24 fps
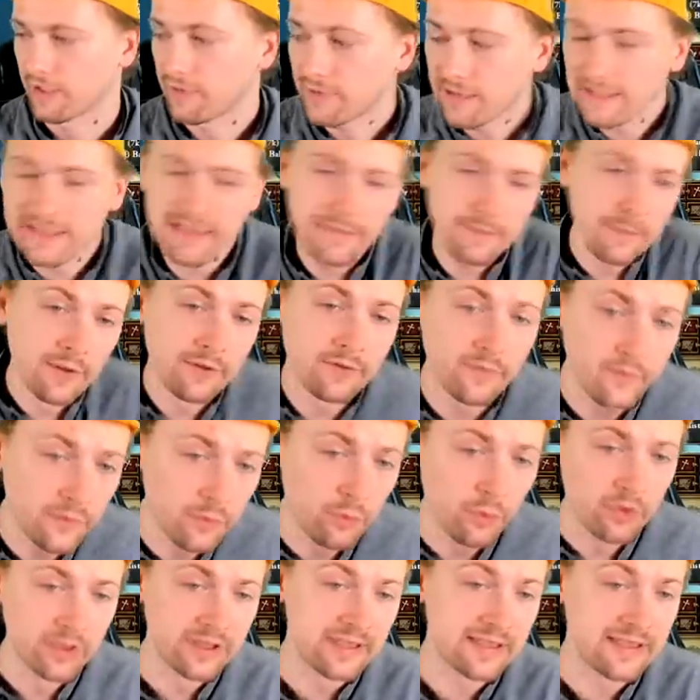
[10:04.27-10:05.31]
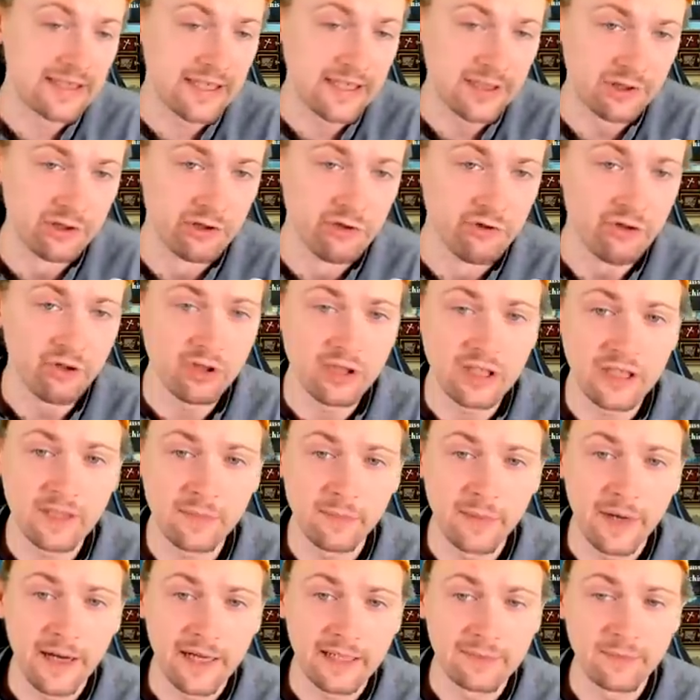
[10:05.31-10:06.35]
And this amount of the wars is actually not that
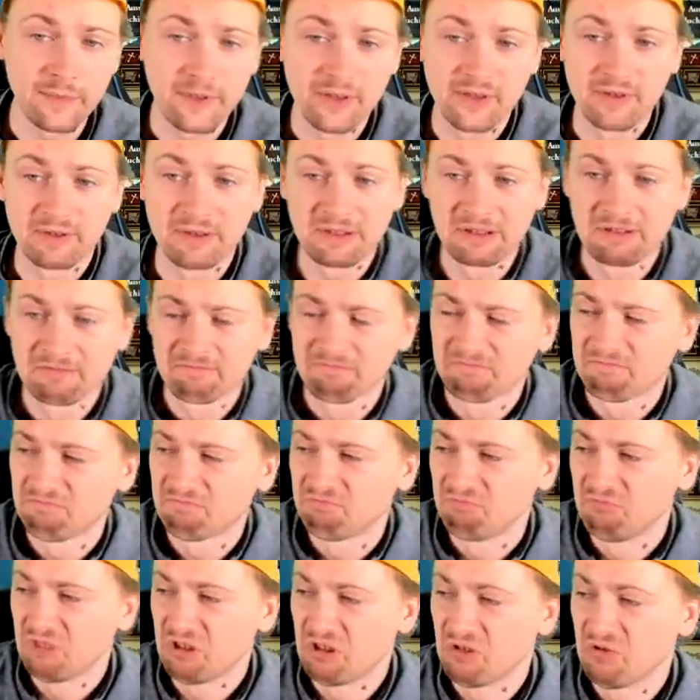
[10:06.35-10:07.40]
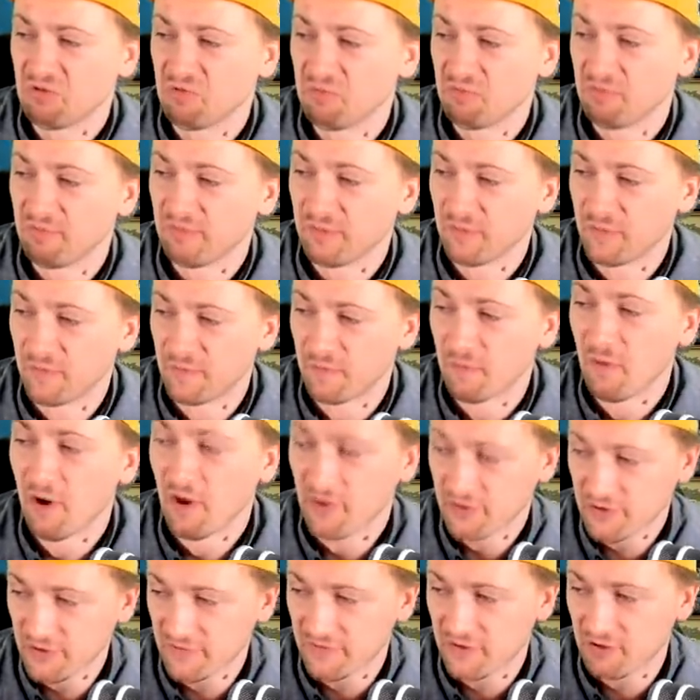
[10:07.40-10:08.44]
bad, because with
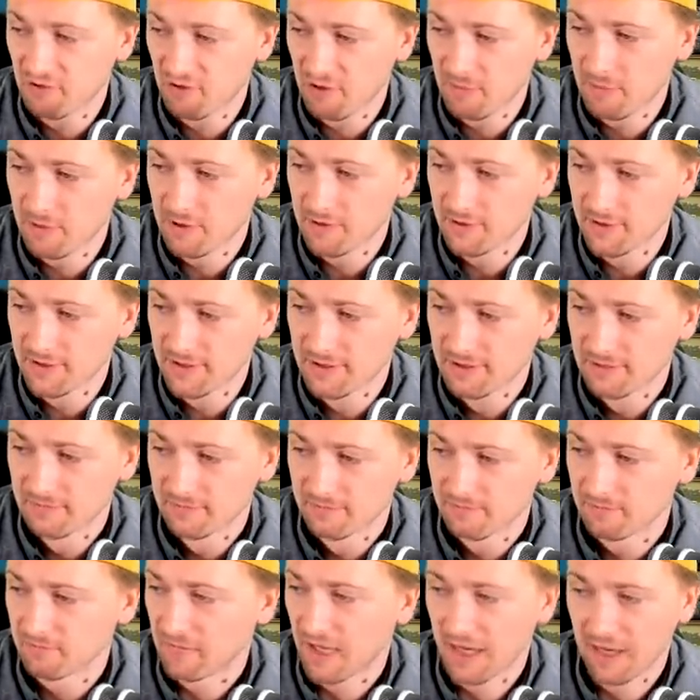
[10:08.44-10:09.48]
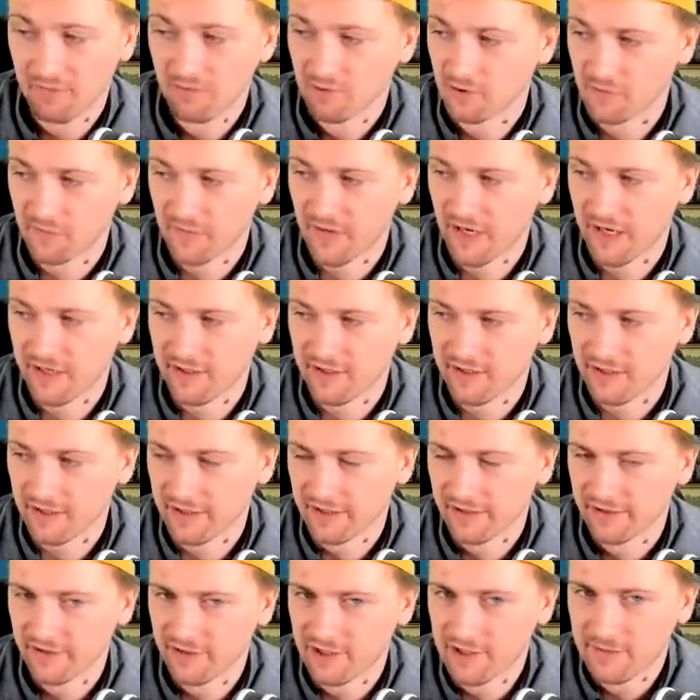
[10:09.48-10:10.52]
most of the rebels I'm not fighting,
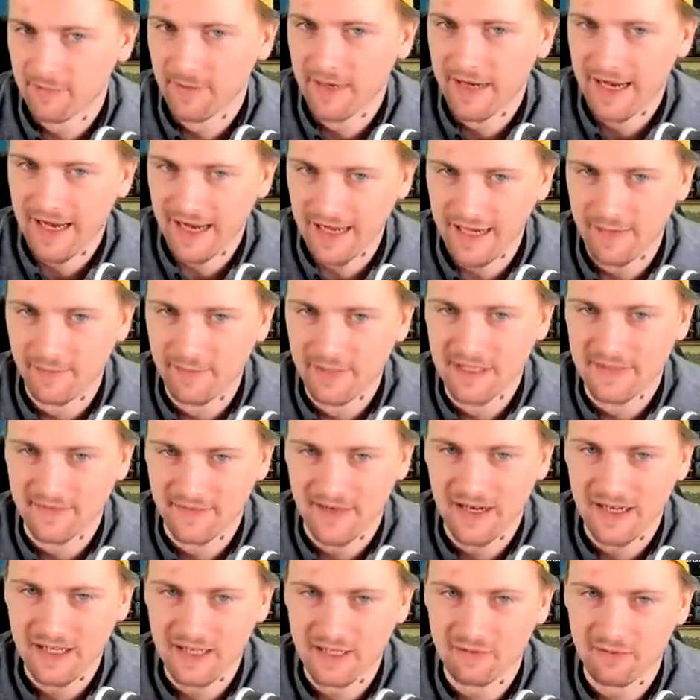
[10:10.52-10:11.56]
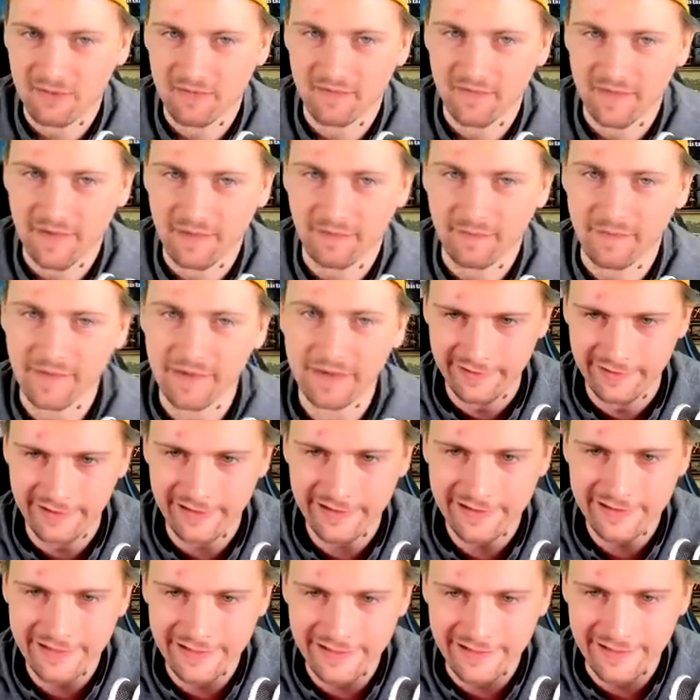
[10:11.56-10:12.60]
it's my enemies fighting with them.
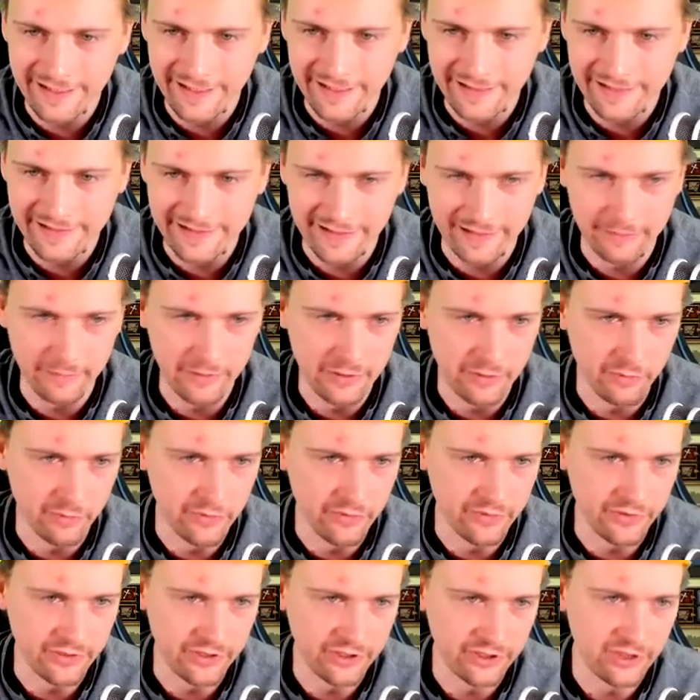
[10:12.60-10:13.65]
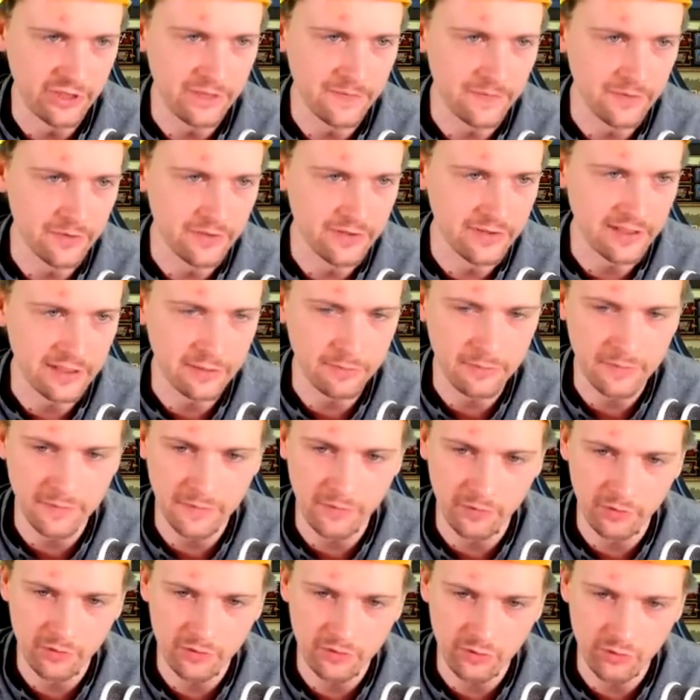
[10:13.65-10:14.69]
Let's see Delhi's army quality. Shift considered
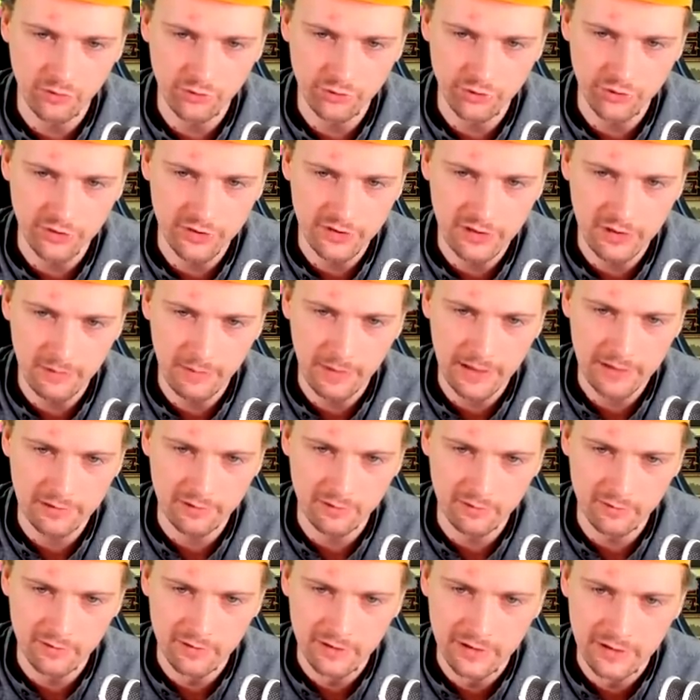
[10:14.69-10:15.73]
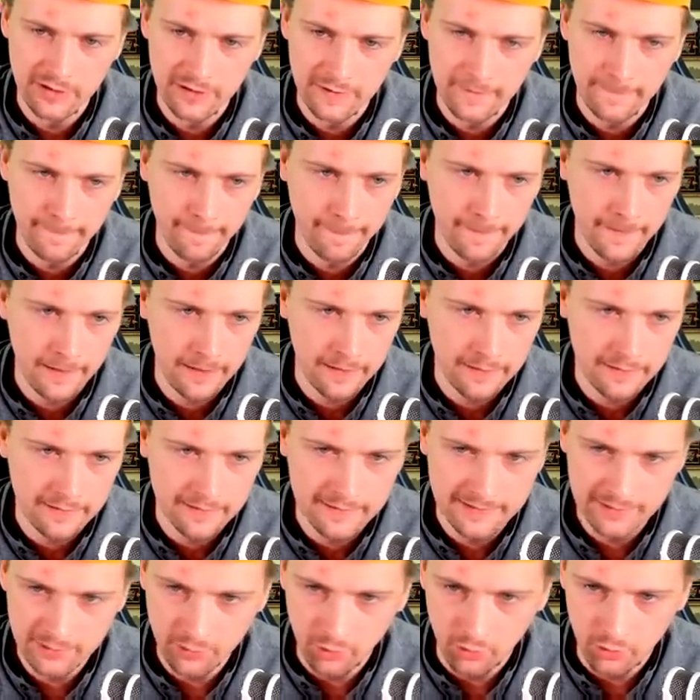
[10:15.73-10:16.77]
before joining the battle.
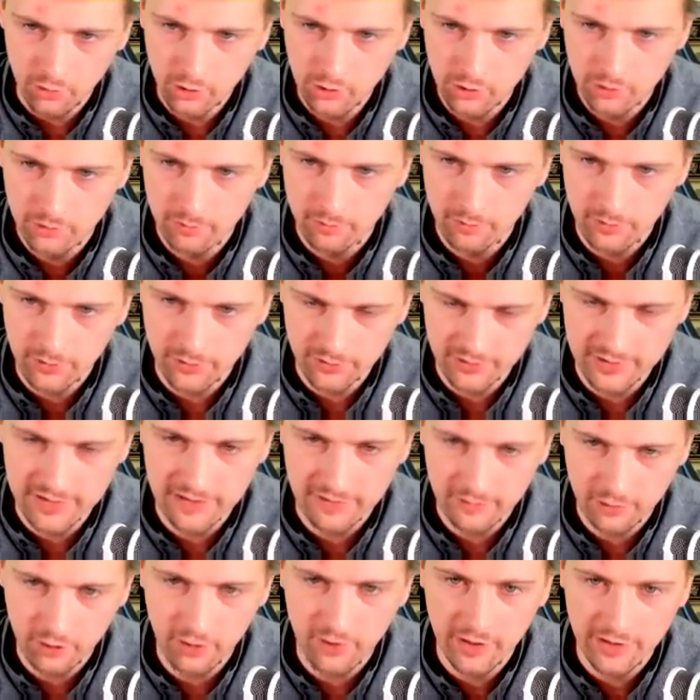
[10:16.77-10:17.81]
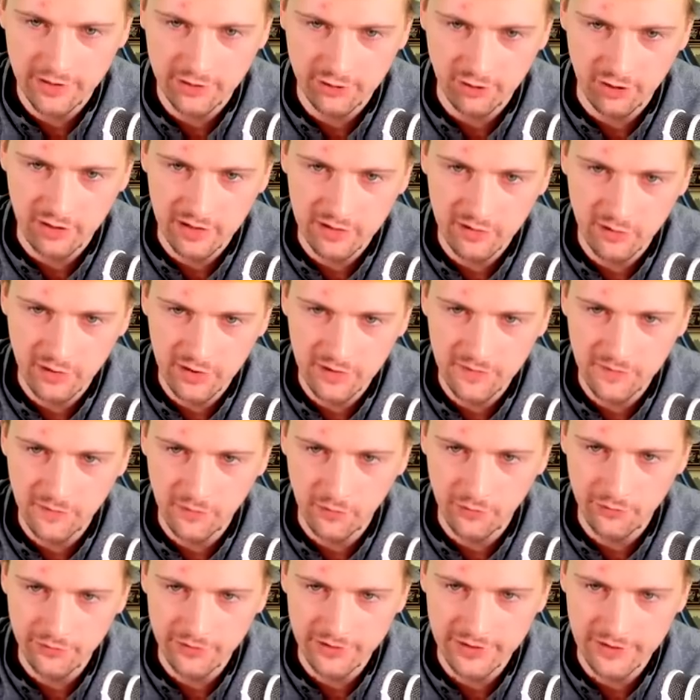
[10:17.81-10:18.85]
Scorch, because they're gonna try
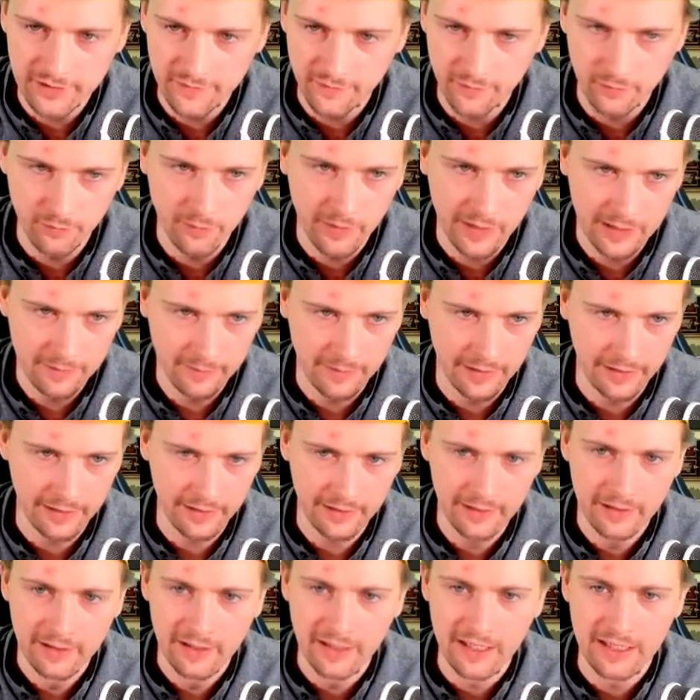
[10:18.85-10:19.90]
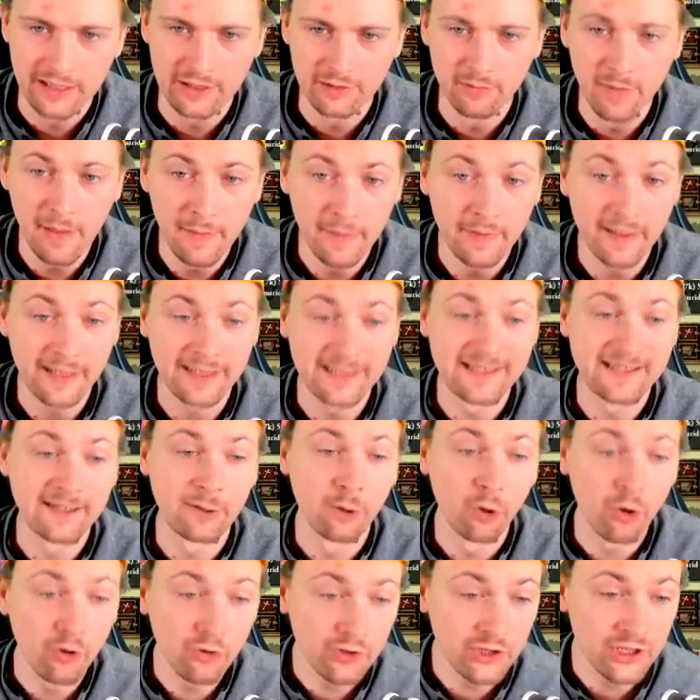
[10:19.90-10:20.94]
reinforcing through my mana, and remember that
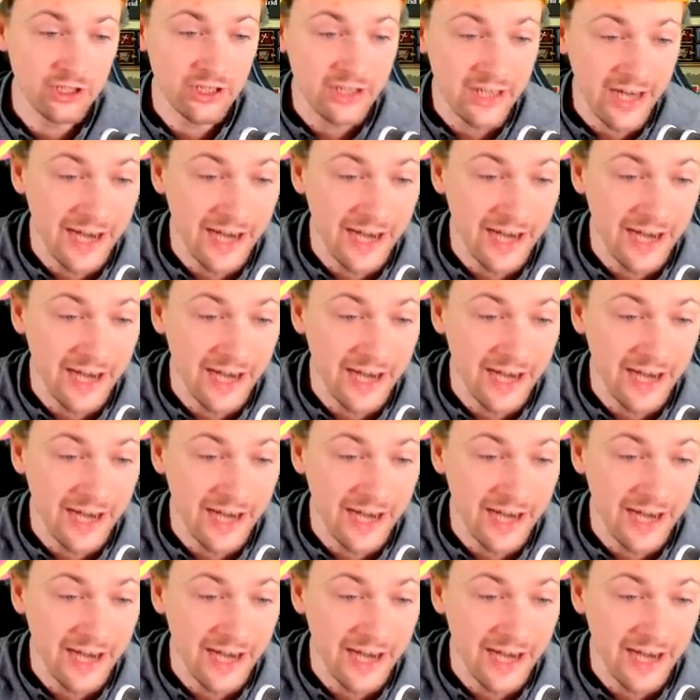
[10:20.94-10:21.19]
Scorching